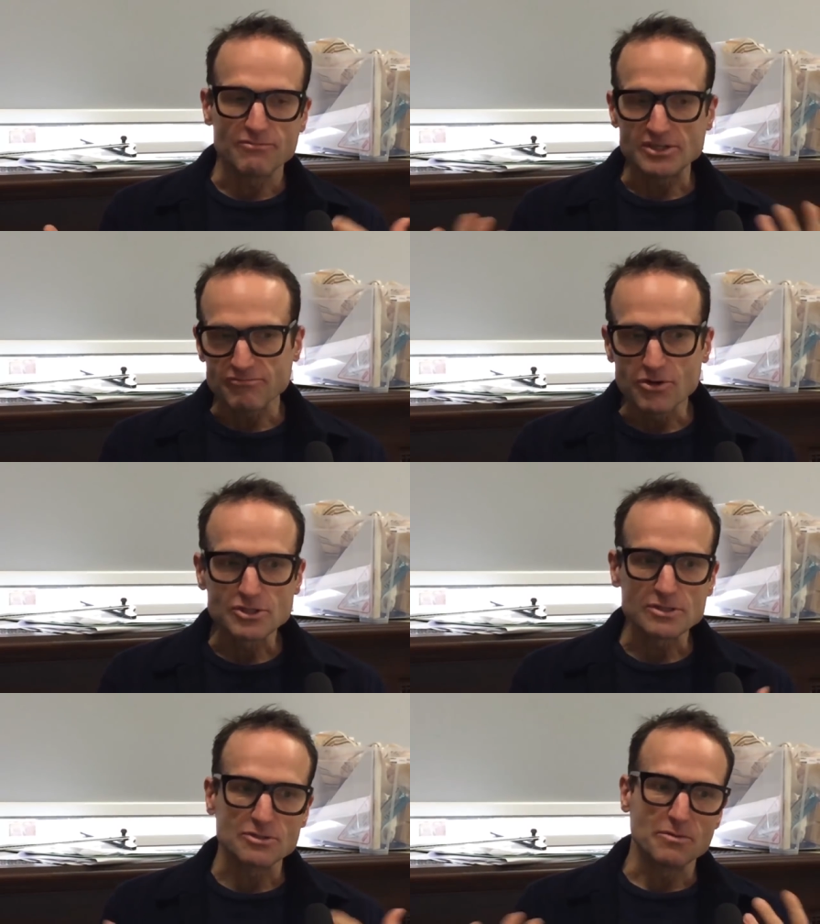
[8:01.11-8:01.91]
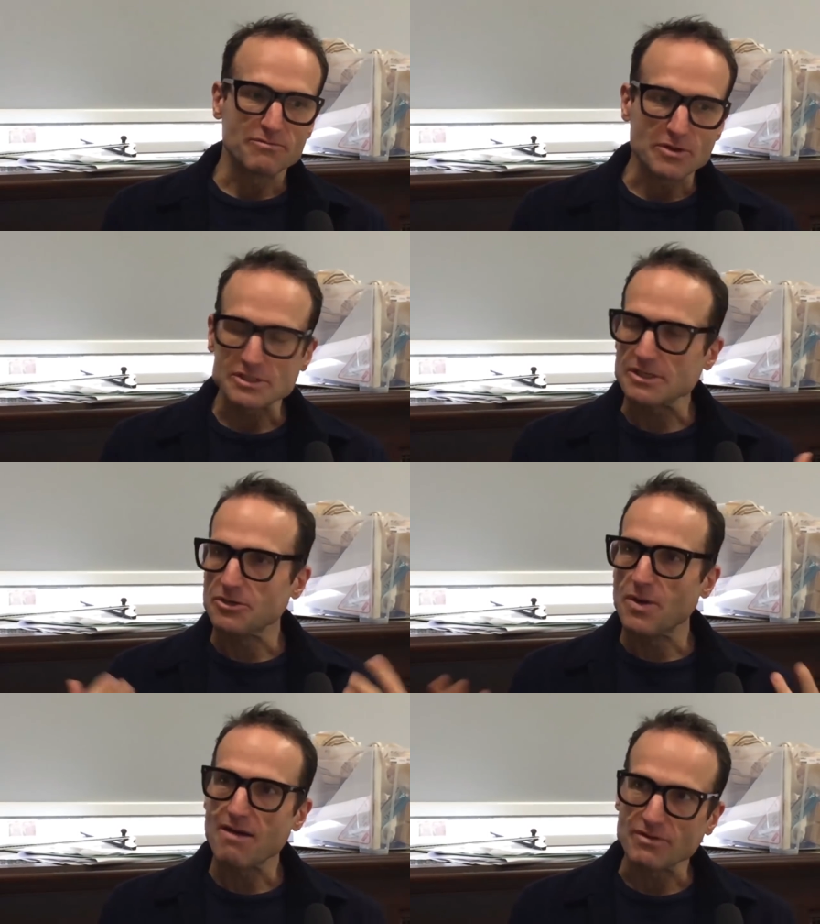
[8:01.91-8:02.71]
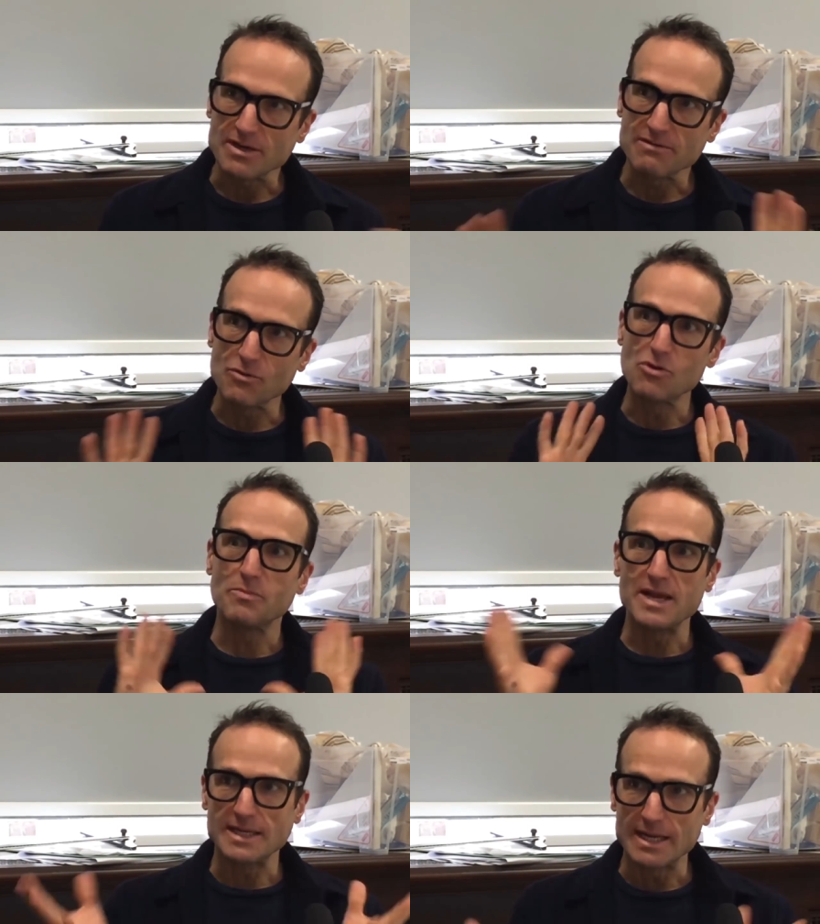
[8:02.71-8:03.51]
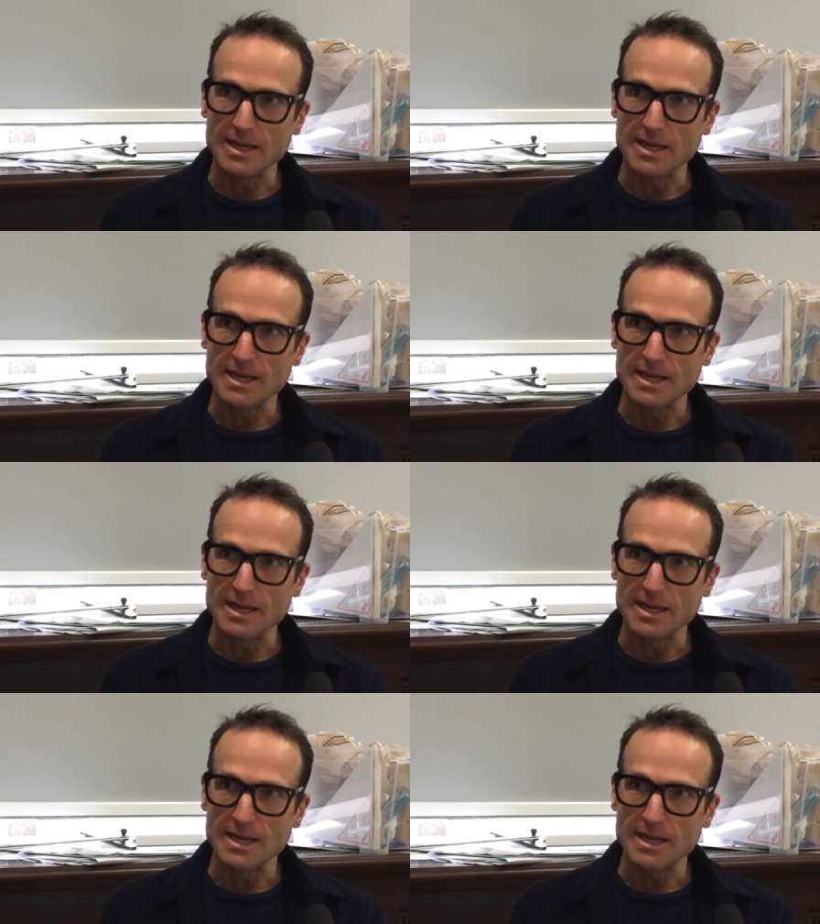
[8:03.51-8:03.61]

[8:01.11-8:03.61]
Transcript: Richard Rogers, Norman Foster, whoever, have all been